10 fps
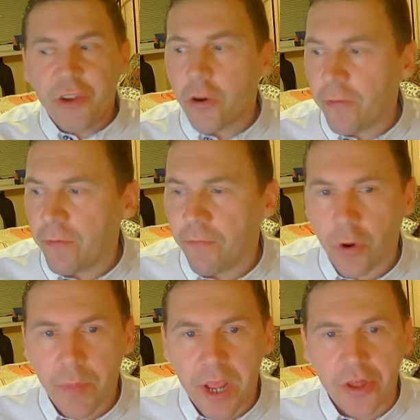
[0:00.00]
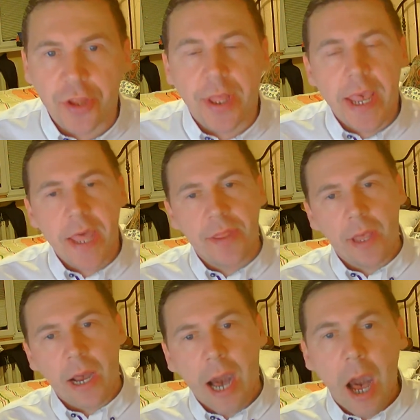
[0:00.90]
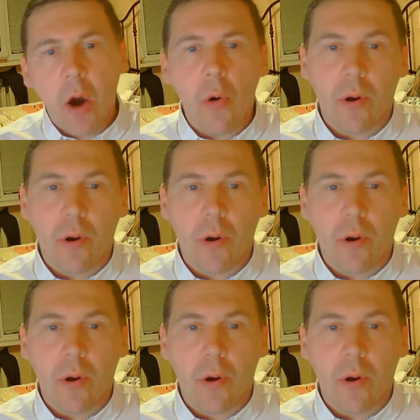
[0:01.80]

of information, and how